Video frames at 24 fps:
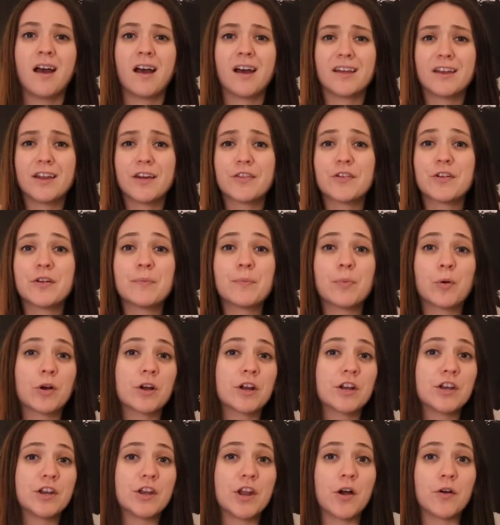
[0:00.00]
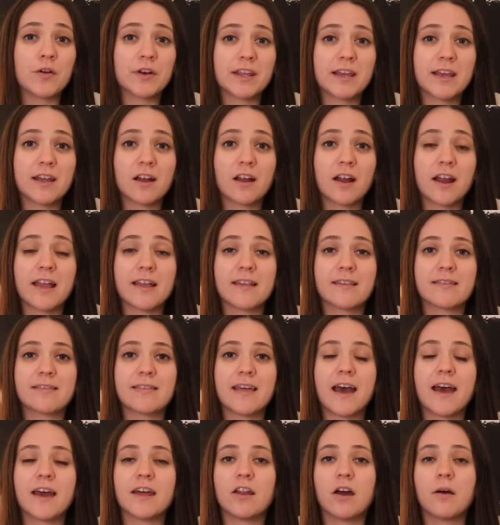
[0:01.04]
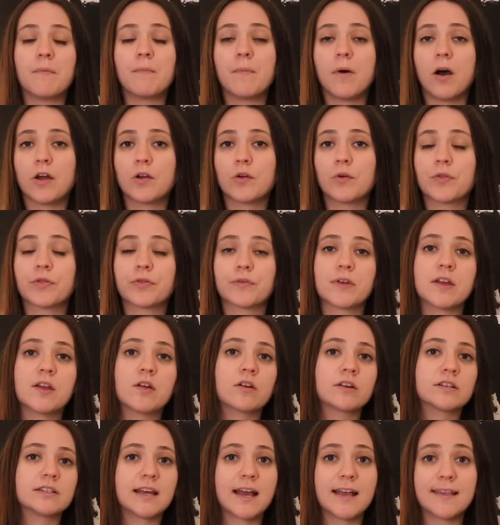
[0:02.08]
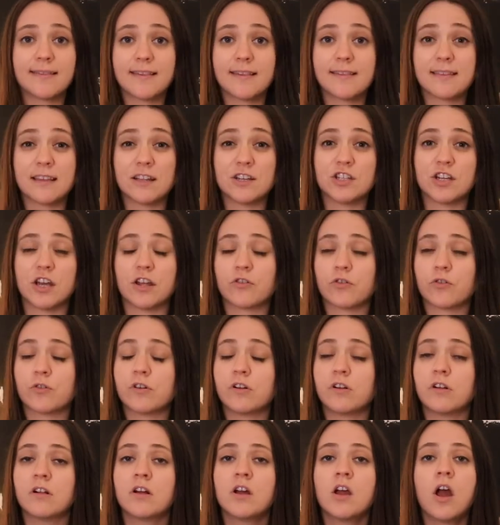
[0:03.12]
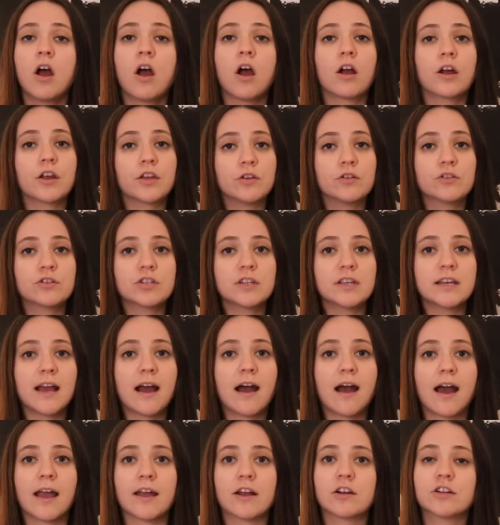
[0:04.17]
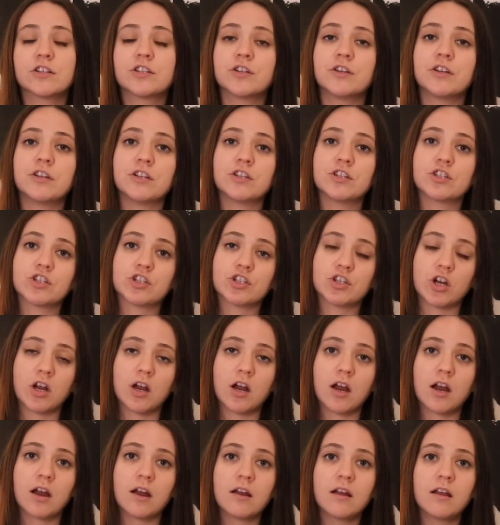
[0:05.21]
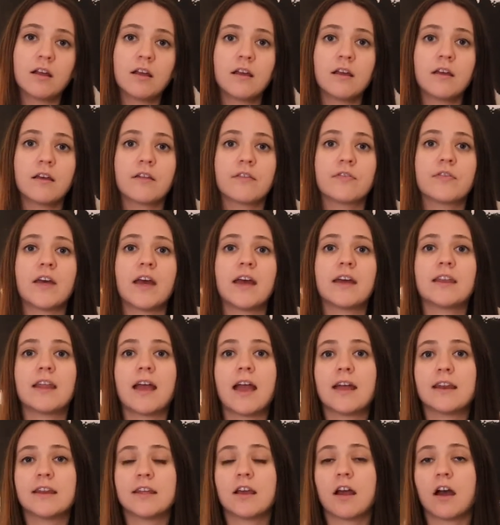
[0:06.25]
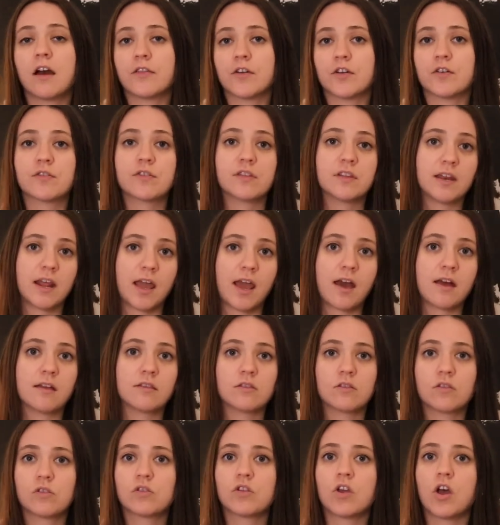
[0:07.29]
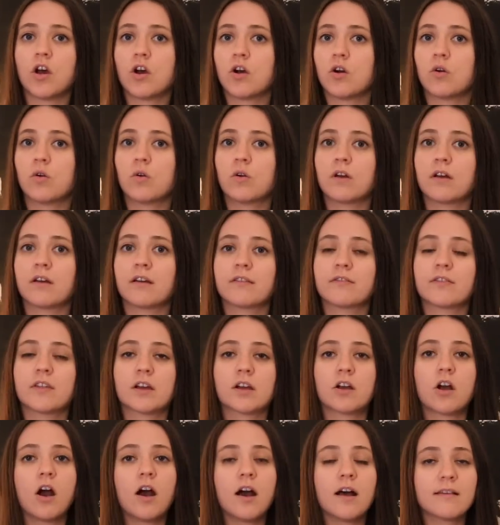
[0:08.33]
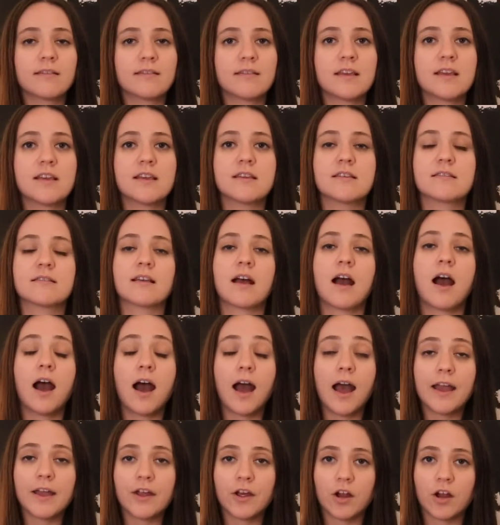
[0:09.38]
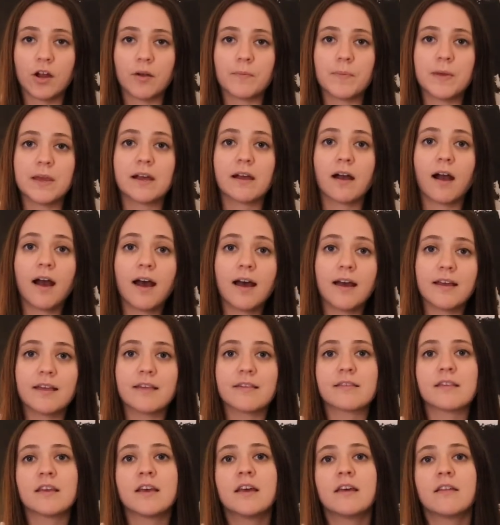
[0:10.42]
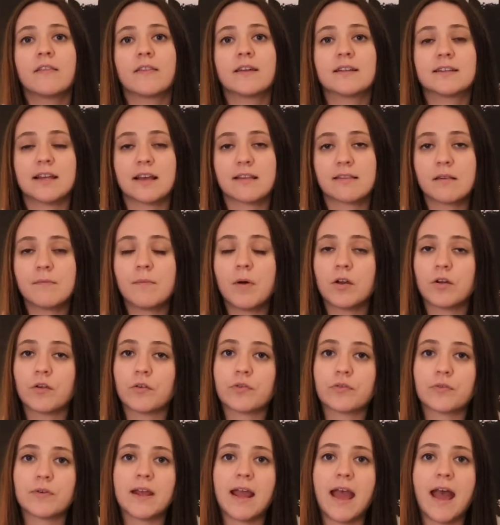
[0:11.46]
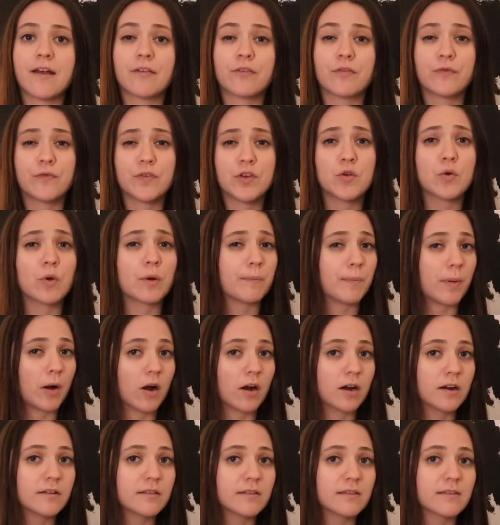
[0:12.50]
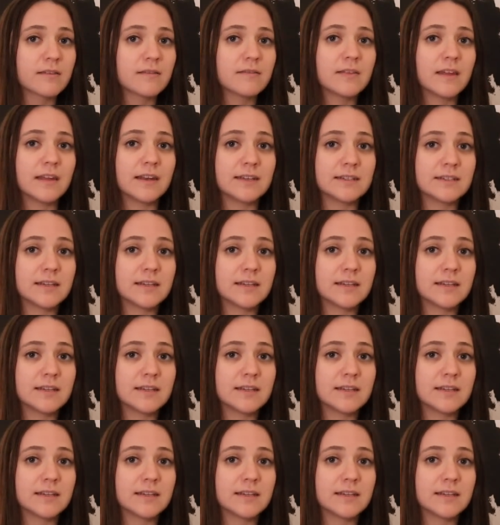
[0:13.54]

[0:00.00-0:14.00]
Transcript: Another important note here is that a Model 3 or Teslas in general are usually higher to insure than any other sedan. So the cost is higher because the Tesla Model 3 has fewer parts than a